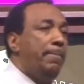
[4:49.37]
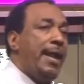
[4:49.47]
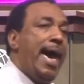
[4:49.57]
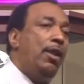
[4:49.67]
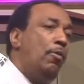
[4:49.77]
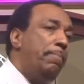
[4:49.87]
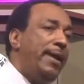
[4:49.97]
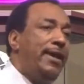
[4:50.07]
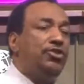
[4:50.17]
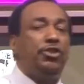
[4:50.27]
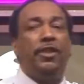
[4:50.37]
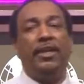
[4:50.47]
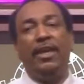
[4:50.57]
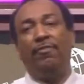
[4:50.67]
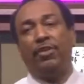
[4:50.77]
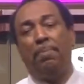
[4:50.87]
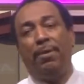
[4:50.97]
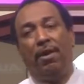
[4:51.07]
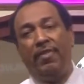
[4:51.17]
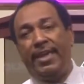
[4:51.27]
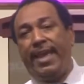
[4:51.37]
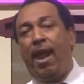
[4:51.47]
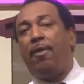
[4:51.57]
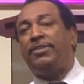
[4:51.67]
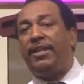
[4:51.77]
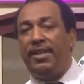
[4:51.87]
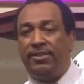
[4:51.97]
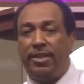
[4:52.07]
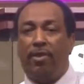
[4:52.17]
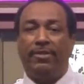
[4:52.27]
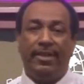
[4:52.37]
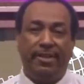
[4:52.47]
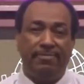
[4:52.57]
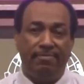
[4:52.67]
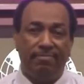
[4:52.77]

but I don't measure the gift above the character and integrity.